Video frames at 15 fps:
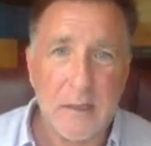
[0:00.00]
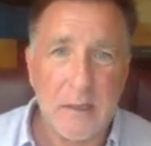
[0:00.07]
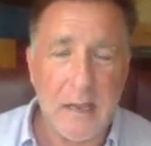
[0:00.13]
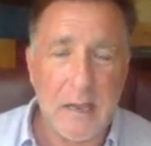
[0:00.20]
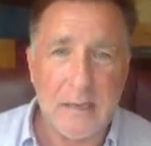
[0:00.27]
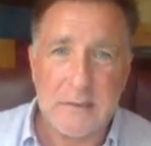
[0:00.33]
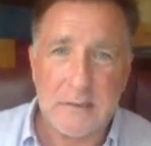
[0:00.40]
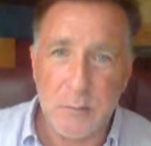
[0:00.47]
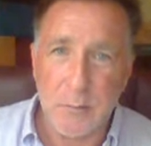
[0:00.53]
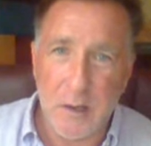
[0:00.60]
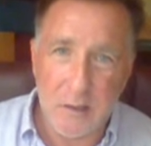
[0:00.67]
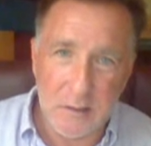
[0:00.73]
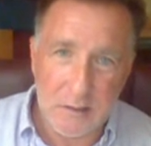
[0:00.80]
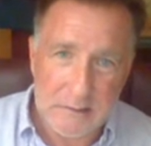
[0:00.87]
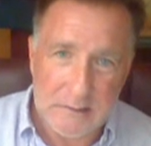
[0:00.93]
like some
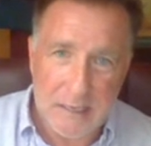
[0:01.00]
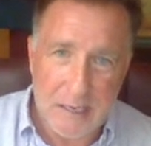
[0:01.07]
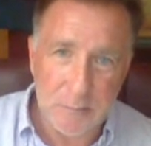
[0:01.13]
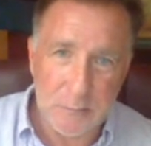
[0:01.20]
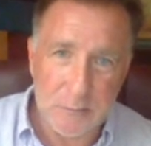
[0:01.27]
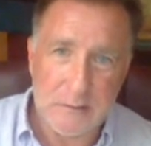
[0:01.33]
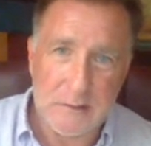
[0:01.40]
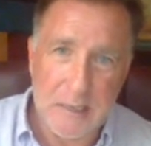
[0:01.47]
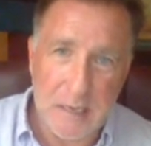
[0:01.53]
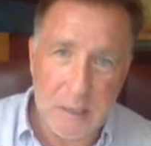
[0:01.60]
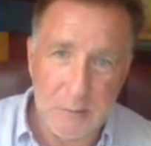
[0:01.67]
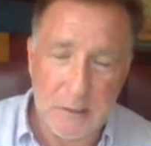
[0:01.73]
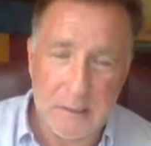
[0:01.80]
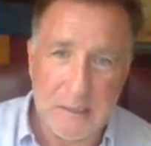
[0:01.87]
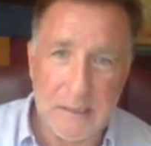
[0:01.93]
other examples that I'm
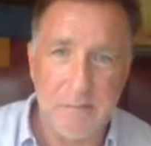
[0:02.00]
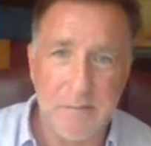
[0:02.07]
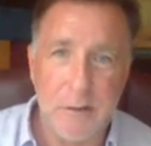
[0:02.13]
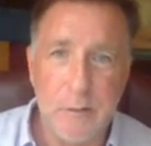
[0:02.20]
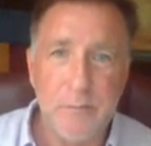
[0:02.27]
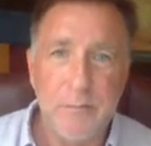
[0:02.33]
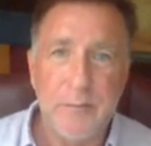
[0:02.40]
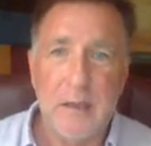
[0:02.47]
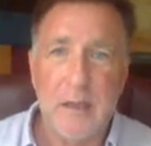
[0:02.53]
going to give you,